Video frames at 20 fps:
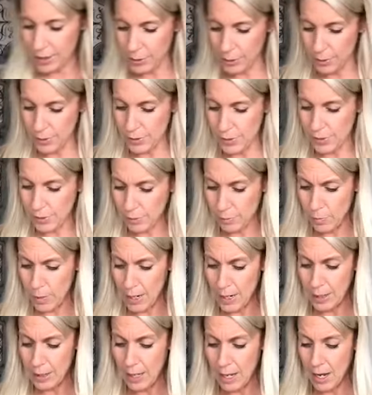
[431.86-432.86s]
of cruise
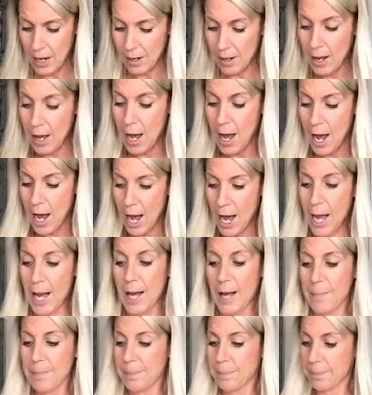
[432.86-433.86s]
right along.
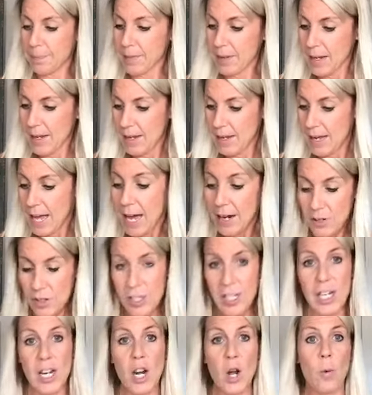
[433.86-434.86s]

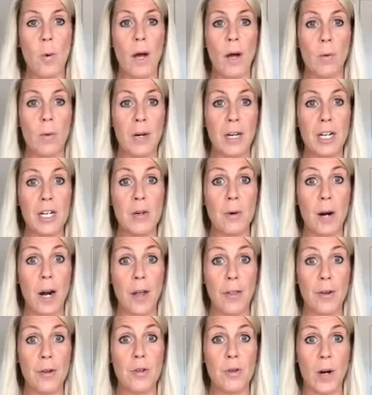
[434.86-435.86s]
Actually, you know what? We're gonna do our
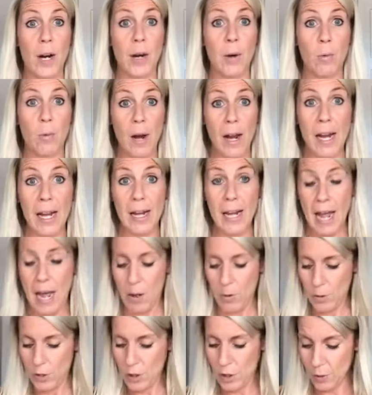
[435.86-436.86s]
other drawing right
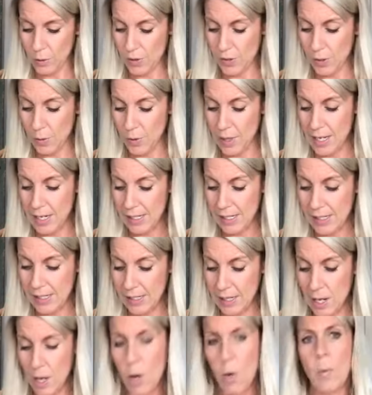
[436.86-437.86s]
now too. So
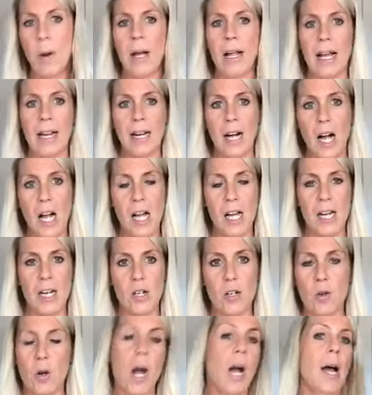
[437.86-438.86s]
this, well, I call it a
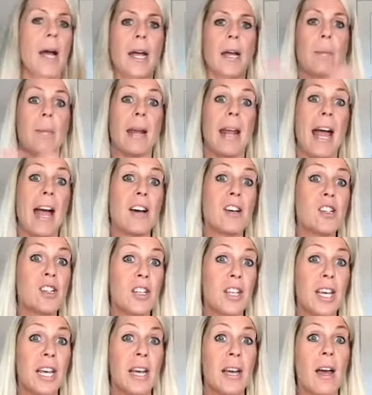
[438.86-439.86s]
drawing, but I
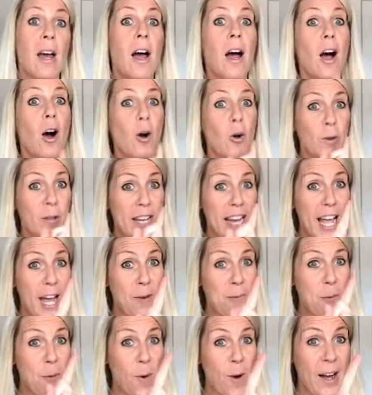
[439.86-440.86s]
actually only
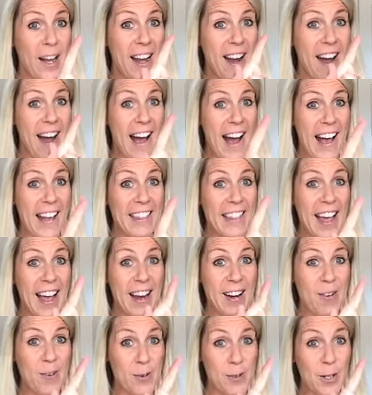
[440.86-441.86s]
had 1
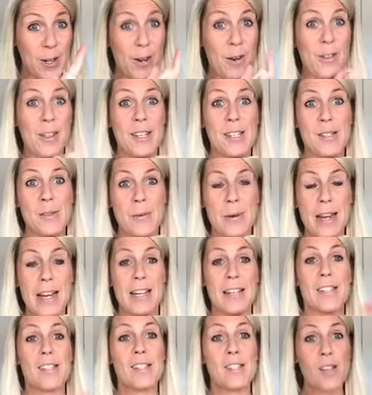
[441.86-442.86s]
online order this
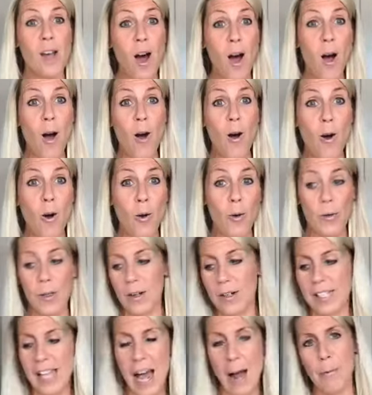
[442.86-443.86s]
week, so
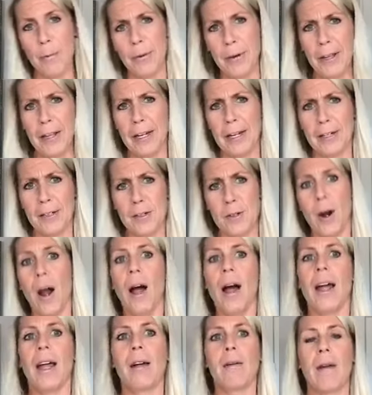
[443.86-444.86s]
there's not really a
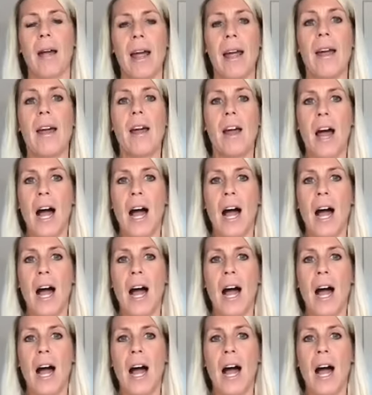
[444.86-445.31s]
drawing, right?